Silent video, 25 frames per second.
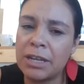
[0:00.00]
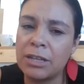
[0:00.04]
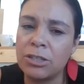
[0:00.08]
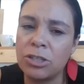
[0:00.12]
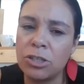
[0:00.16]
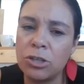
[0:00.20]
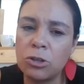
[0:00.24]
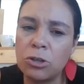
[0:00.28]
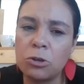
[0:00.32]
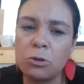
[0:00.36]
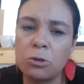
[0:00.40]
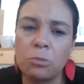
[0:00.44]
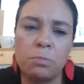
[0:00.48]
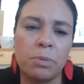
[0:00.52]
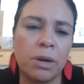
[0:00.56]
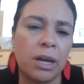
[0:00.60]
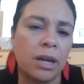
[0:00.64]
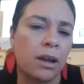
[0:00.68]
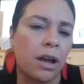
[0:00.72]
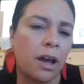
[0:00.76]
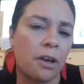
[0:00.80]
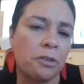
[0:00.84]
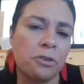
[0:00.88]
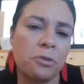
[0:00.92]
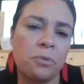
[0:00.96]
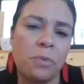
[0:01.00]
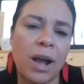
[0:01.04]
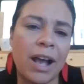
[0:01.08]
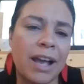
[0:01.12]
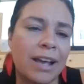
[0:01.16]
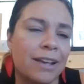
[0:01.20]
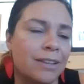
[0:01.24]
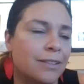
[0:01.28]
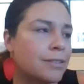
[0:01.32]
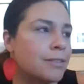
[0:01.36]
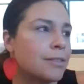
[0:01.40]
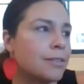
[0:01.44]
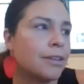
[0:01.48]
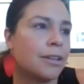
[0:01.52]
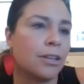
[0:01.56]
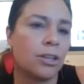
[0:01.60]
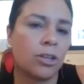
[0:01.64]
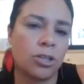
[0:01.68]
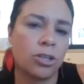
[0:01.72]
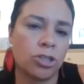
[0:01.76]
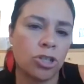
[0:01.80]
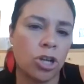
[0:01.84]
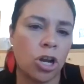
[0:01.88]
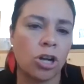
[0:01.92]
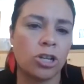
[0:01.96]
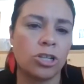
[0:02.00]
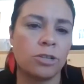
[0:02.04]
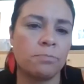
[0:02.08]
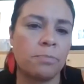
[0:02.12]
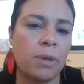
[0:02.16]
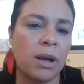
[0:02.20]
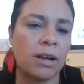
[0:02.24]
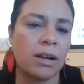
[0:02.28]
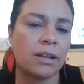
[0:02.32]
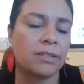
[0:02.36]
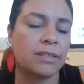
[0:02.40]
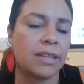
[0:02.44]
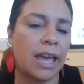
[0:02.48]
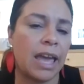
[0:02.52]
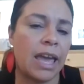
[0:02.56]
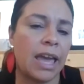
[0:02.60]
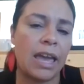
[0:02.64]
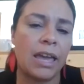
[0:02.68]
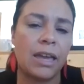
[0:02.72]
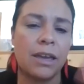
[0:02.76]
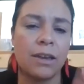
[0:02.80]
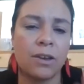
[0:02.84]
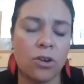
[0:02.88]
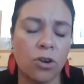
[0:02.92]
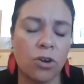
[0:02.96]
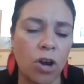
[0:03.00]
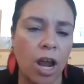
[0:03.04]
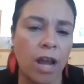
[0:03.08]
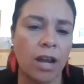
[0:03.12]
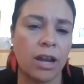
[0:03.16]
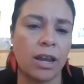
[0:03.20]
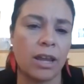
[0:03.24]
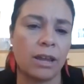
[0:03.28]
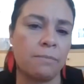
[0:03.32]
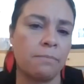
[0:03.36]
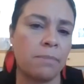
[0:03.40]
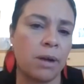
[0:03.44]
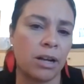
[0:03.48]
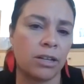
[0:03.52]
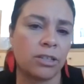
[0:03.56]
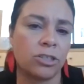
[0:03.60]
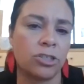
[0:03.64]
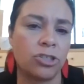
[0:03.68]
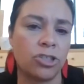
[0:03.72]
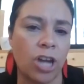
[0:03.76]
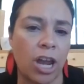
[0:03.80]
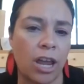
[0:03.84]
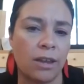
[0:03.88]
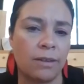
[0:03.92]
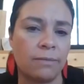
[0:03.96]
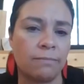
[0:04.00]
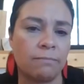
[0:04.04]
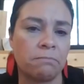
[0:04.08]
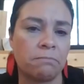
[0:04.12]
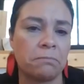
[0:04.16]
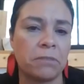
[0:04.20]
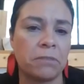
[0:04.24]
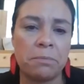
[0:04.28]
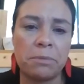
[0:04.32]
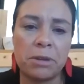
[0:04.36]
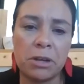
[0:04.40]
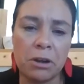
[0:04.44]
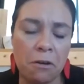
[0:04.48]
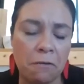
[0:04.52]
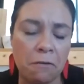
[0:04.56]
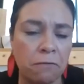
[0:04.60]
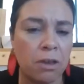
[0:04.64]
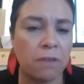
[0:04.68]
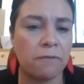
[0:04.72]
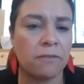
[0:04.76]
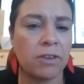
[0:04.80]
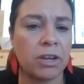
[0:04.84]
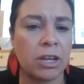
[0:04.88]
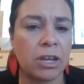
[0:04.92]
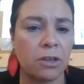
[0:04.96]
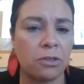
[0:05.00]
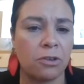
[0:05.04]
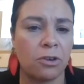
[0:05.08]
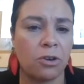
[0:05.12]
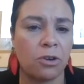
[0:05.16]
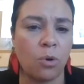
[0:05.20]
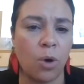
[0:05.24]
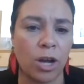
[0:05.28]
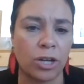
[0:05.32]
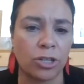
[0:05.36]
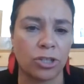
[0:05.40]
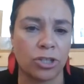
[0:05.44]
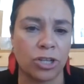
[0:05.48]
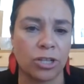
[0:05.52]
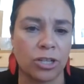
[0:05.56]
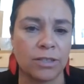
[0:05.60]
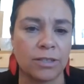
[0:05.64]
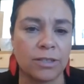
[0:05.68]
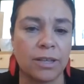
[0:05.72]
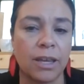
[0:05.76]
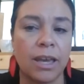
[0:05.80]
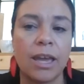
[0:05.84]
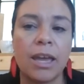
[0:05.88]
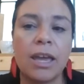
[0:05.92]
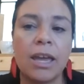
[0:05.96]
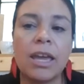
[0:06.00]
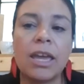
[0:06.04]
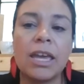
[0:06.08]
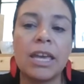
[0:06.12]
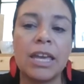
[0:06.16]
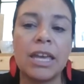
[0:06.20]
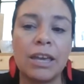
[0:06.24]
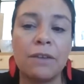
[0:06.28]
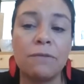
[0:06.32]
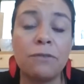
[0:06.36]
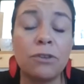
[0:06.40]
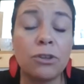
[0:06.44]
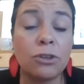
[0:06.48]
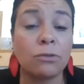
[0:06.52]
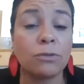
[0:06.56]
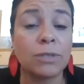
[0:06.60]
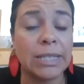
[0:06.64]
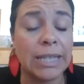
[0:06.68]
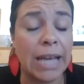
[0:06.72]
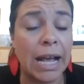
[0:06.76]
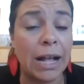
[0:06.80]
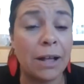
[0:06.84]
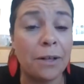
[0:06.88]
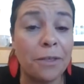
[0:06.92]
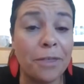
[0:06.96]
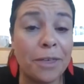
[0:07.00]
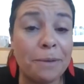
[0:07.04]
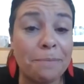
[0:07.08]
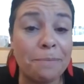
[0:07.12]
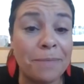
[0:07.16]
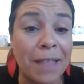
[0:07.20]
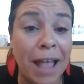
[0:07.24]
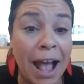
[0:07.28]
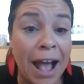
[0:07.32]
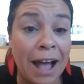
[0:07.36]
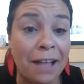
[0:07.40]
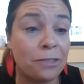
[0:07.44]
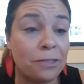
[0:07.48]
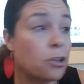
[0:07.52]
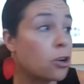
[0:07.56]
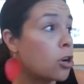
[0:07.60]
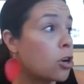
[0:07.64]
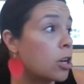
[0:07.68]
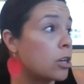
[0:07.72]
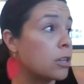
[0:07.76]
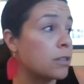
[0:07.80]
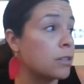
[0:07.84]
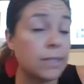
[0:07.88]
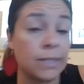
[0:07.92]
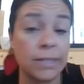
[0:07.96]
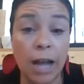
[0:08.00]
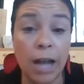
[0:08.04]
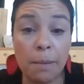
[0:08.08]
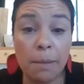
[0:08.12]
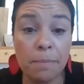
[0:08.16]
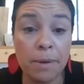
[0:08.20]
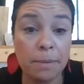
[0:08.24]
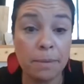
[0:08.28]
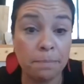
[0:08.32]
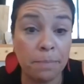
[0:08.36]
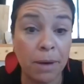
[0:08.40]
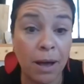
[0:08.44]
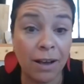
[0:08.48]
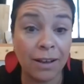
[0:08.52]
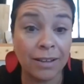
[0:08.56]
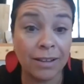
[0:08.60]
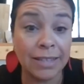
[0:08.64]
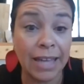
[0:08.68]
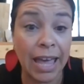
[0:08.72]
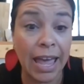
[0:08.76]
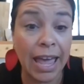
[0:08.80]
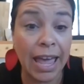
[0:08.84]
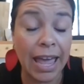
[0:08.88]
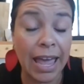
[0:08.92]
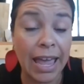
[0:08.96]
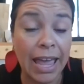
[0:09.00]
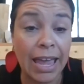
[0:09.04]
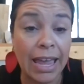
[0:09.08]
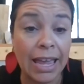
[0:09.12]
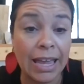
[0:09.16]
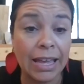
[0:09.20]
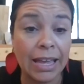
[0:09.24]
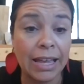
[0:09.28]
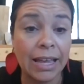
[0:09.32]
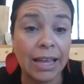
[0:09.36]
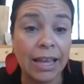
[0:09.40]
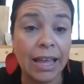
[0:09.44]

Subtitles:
it to you, but otherwise, charge in box A, credit in box J. Let me know if you have any other questions. If you don't tell them that, they're gonna stop at box A.